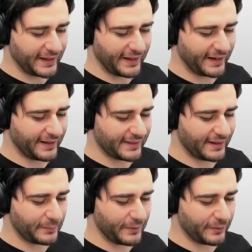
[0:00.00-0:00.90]
And I
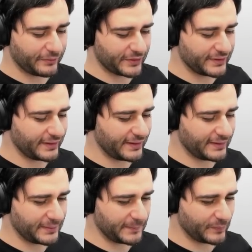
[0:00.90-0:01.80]
think we overdid
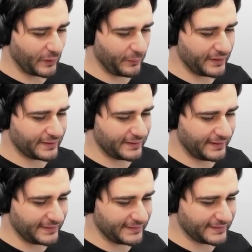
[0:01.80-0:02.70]
it with
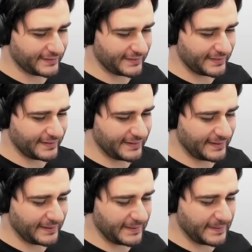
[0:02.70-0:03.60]
this
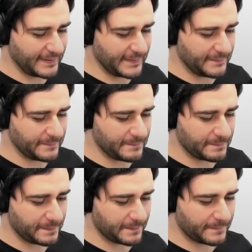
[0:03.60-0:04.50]

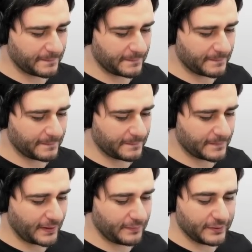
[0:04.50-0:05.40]

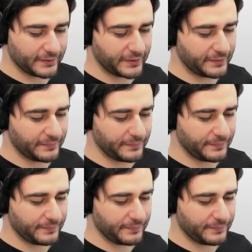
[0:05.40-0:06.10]
blur,